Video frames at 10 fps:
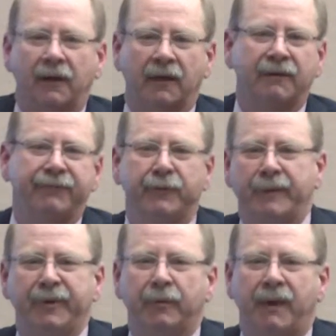I got to fill
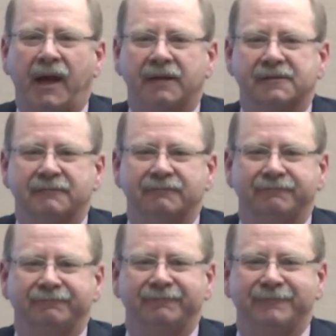my pill box.
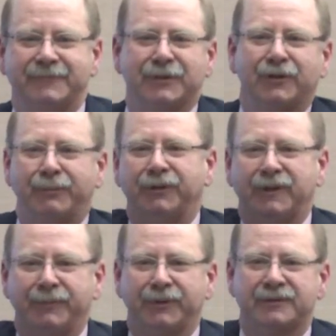So they
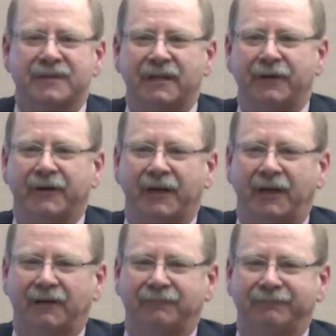put the pills in there
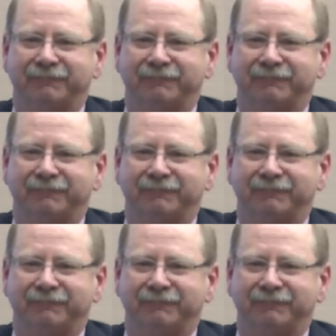again.